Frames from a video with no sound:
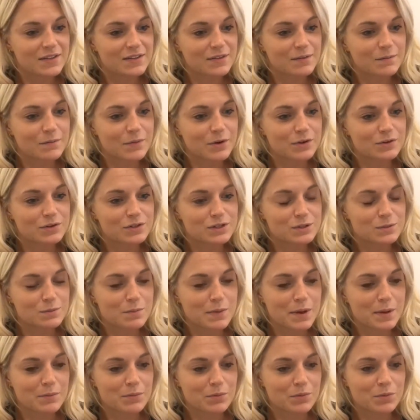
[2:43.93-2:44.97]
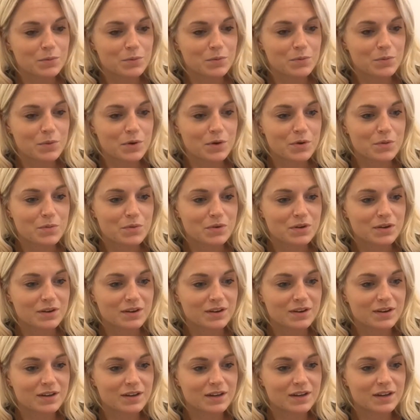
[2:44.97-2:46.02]
The most memorable
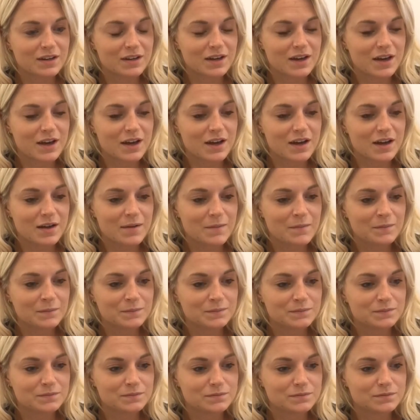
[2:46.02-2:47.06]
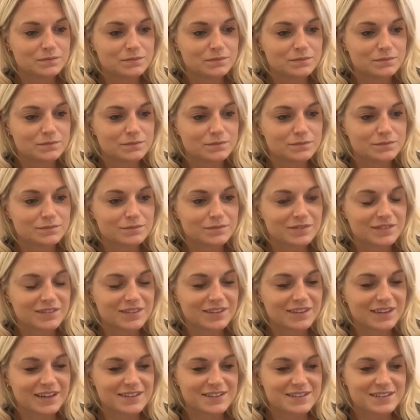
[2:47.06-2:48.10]
moment, um,
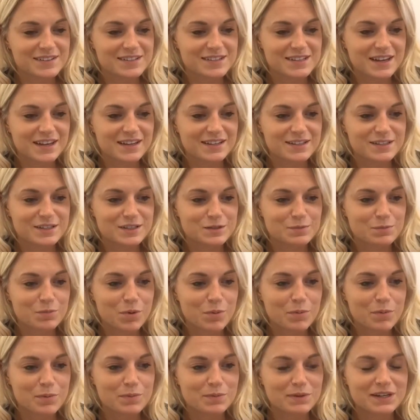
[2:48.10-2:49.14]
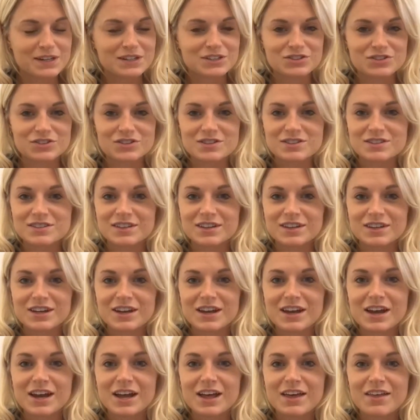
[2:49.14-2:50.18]
as I said, it's probably just
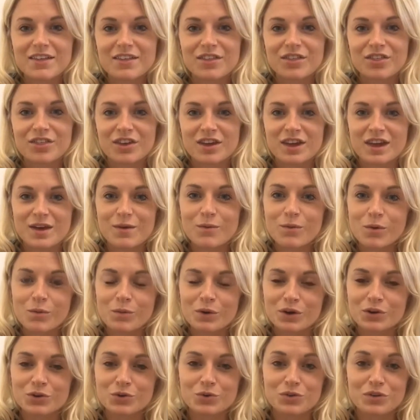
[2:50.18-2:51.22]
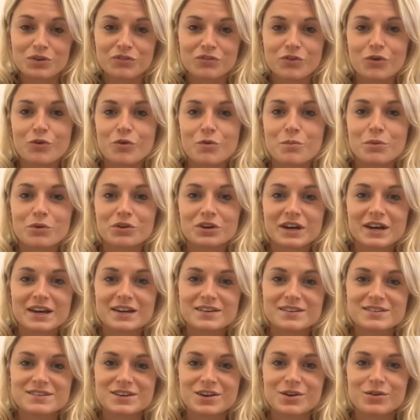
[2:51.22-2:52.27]
the what we call the foreign
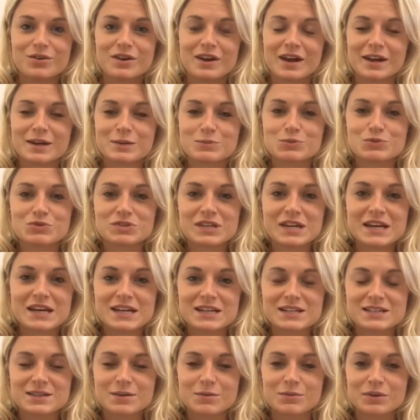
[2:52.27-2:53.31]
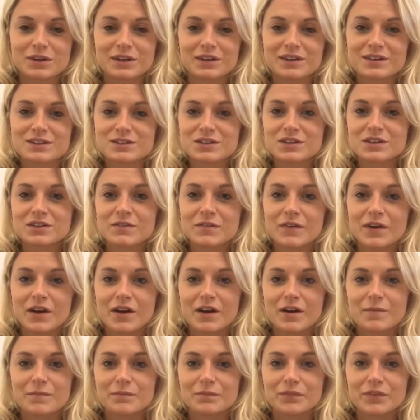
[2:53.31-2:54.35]
body. So an animal's eaten something that's
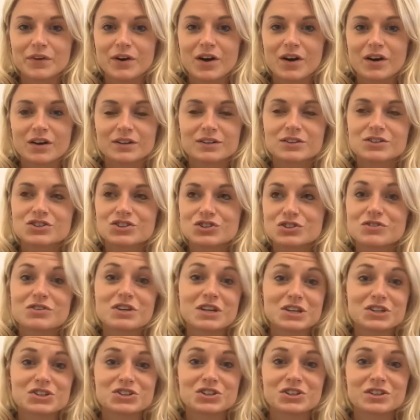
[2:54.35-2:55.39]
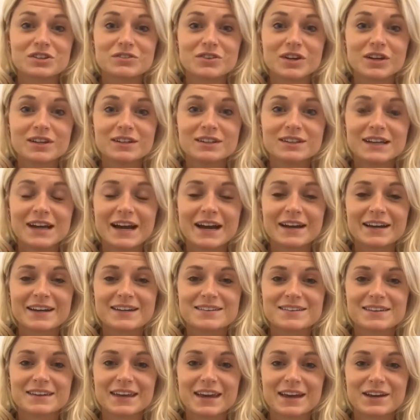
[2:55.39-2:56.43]
um, it shouldn't have done, and
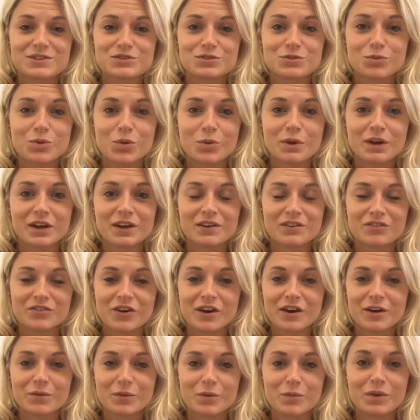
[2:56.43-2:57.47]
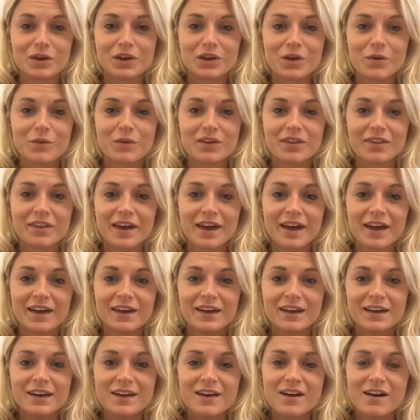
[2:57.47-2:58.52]
it's a guess of what we're going to find when we go in there.
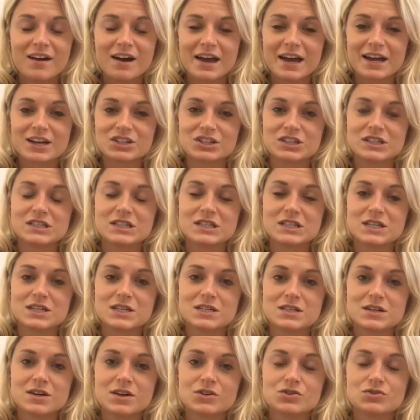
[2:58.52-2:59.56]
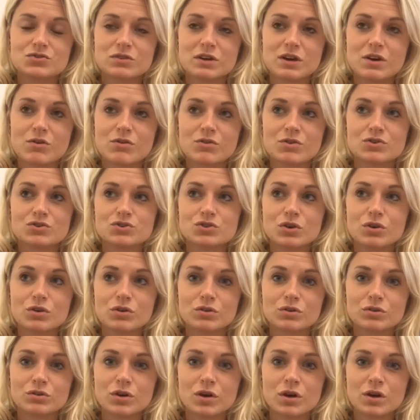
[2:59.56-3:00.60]
I actually did a surgery on a
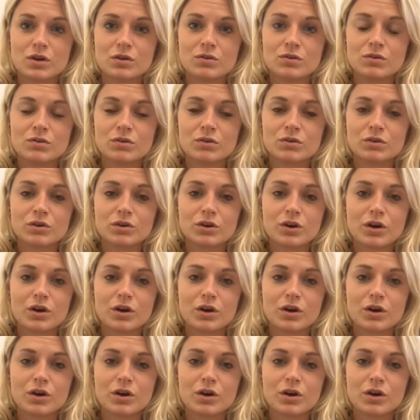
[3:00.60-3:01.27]
dog uh, not long